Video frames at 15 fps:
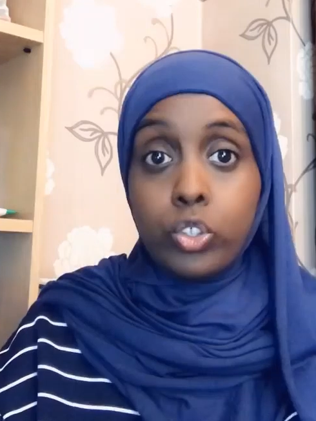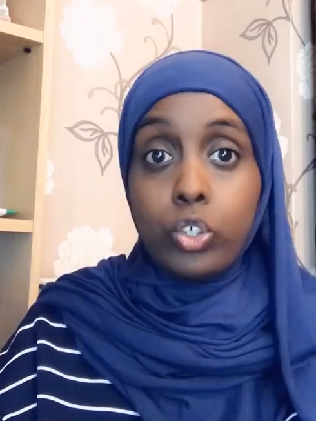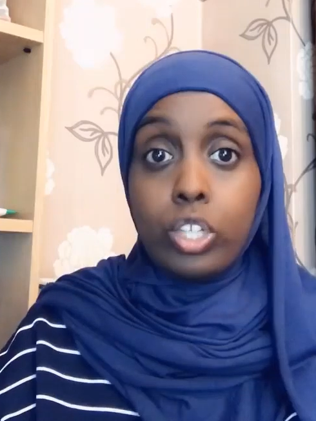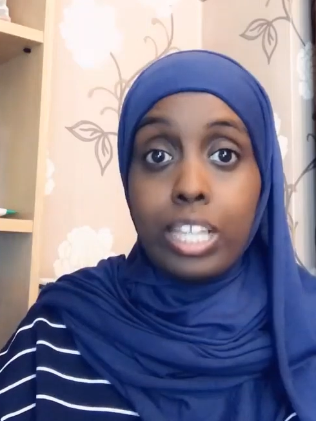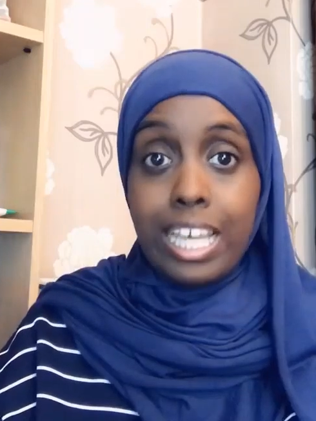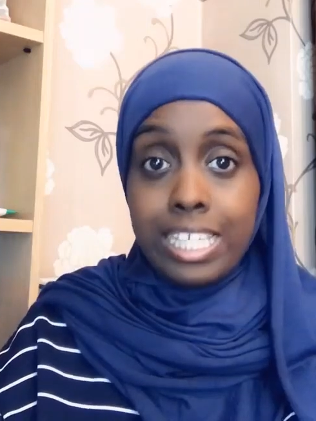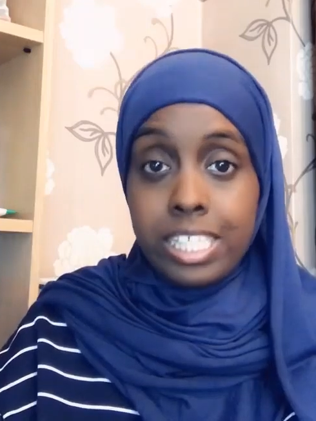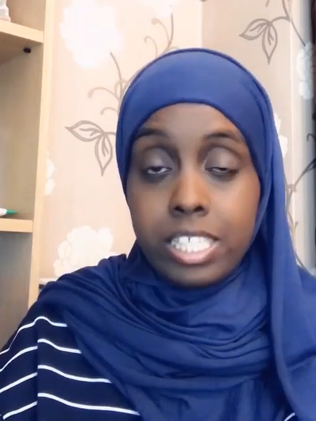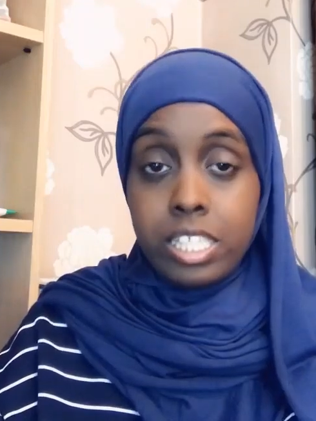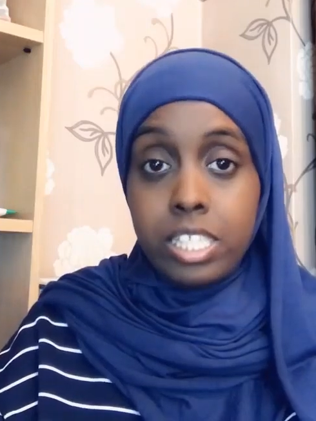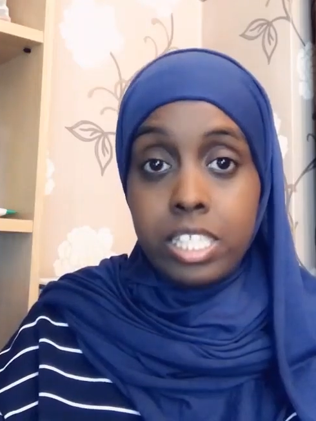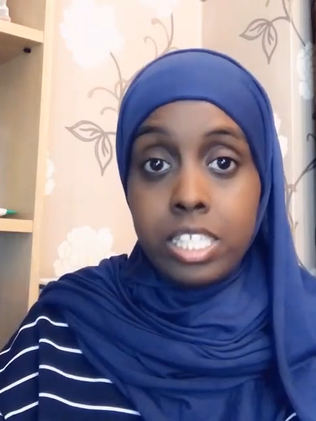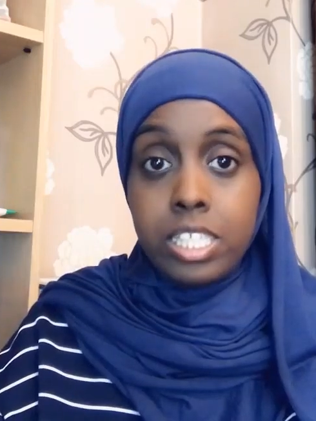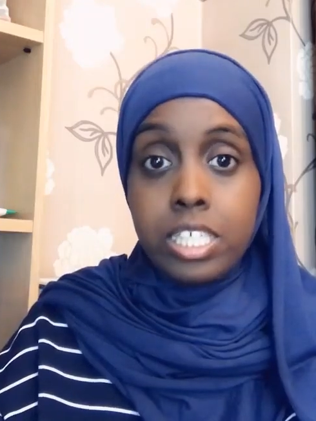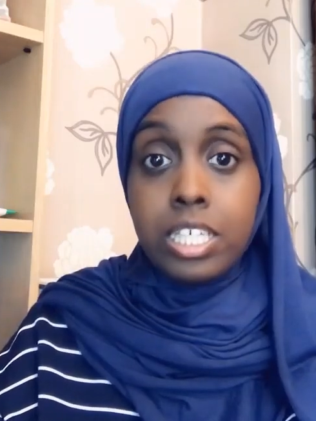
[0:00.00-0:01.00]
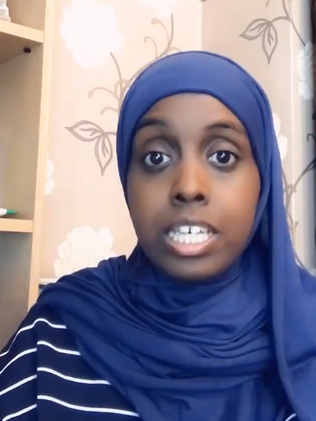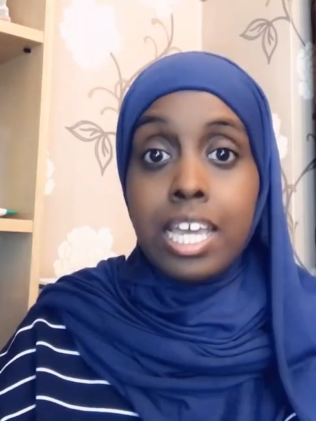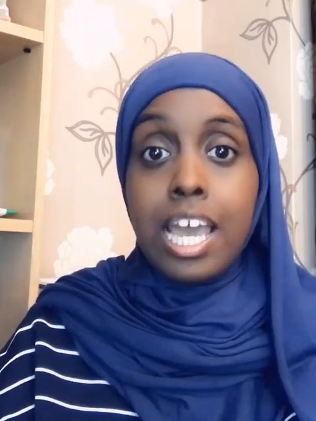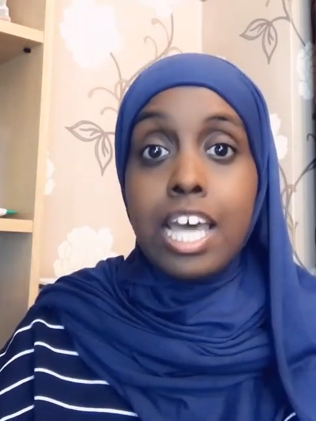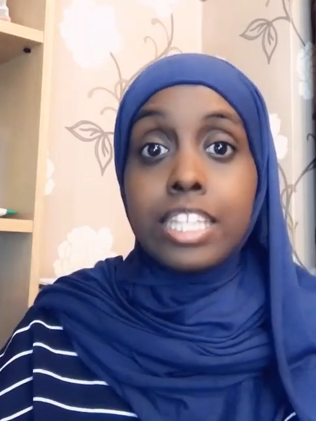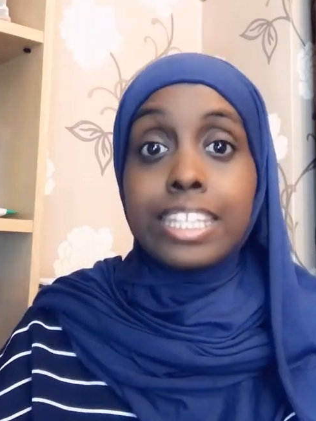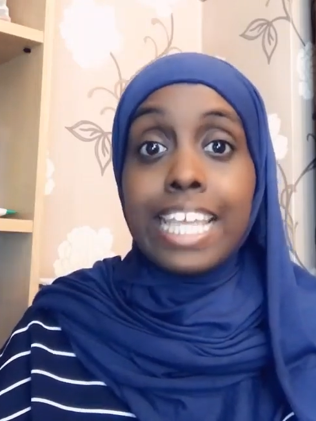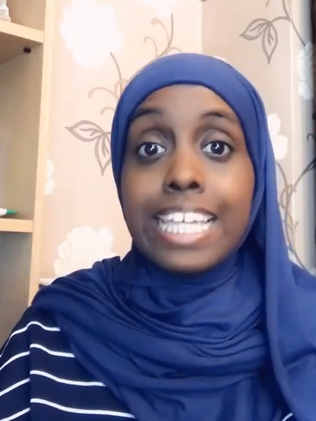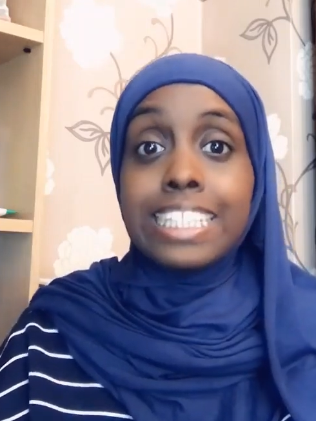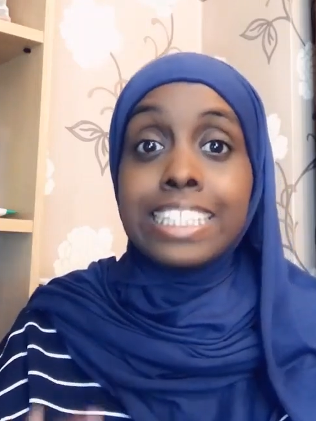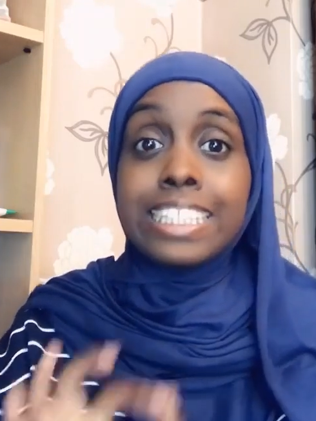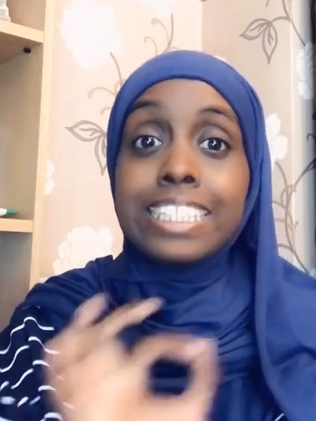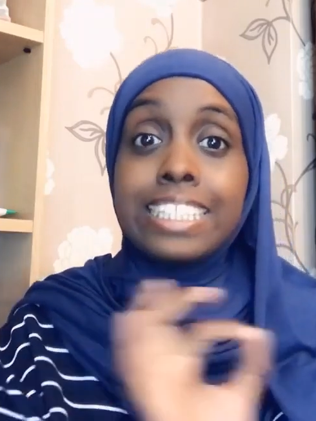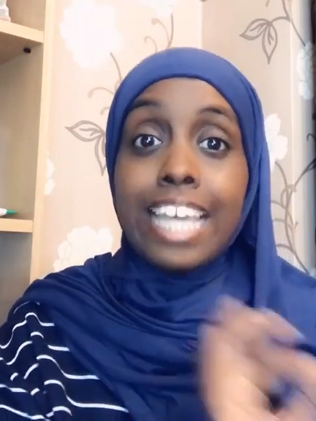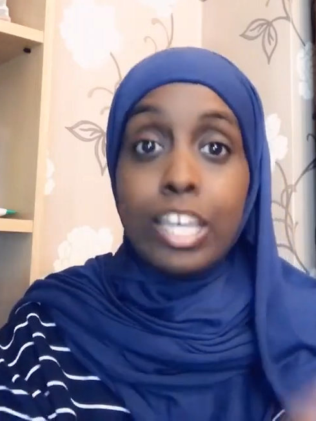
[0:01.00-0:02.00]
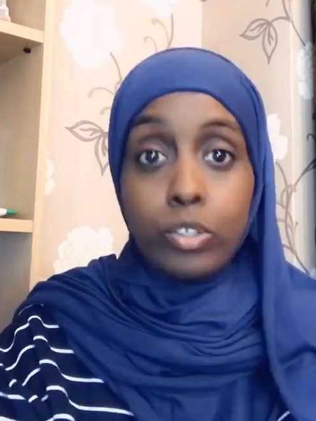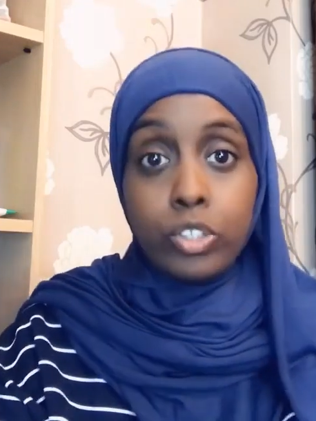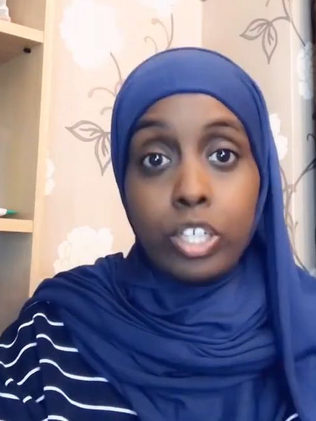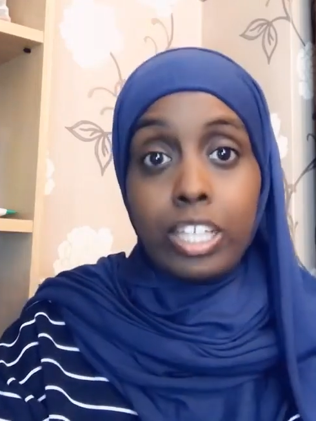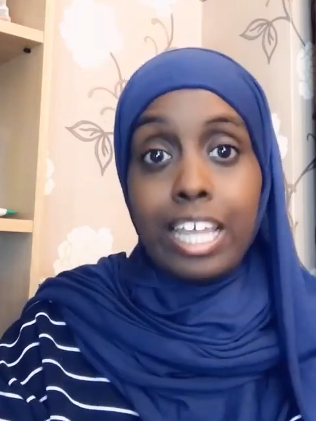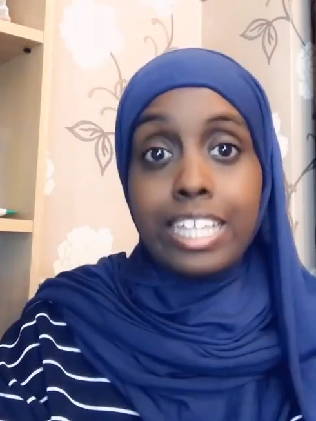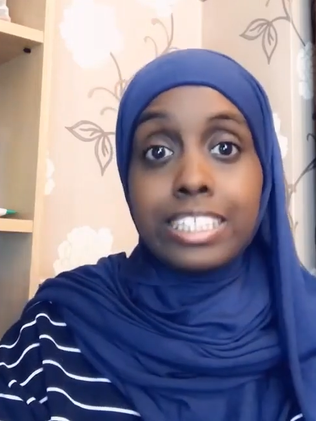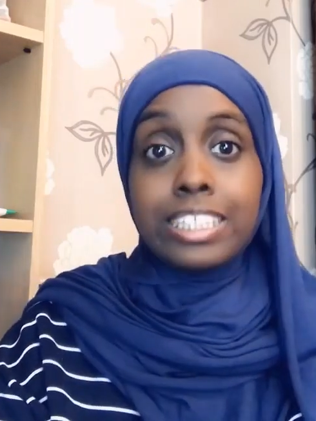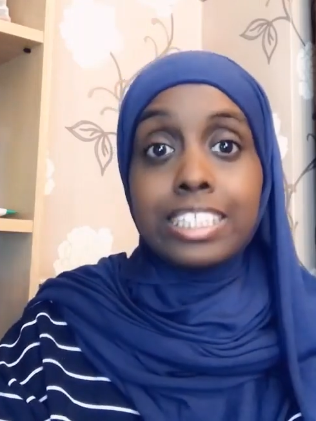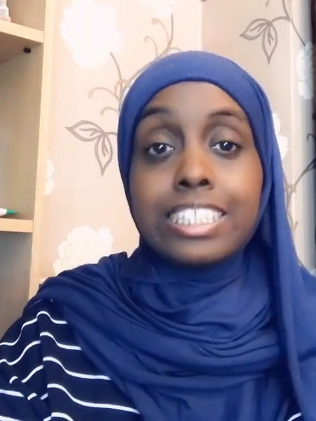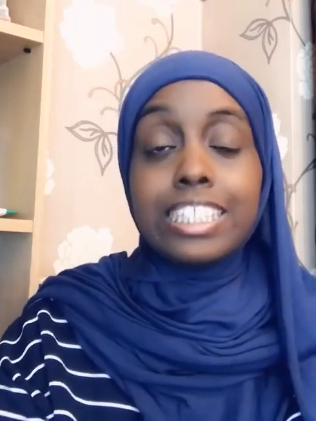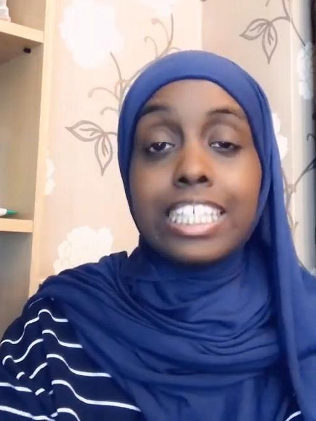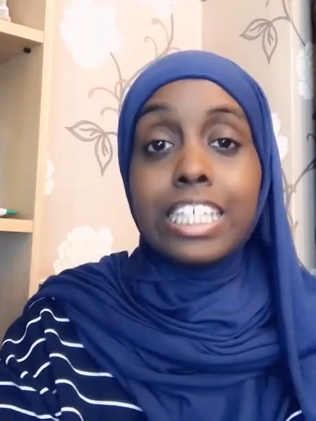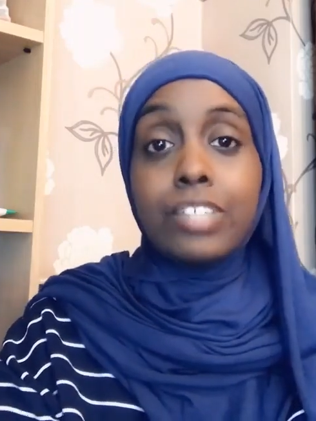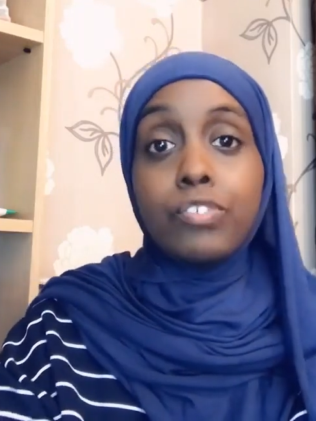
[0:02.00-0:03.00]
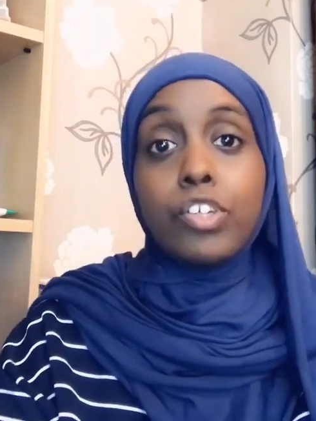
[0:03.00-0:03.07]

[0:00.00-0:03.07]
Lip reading: on your license, they stay on your license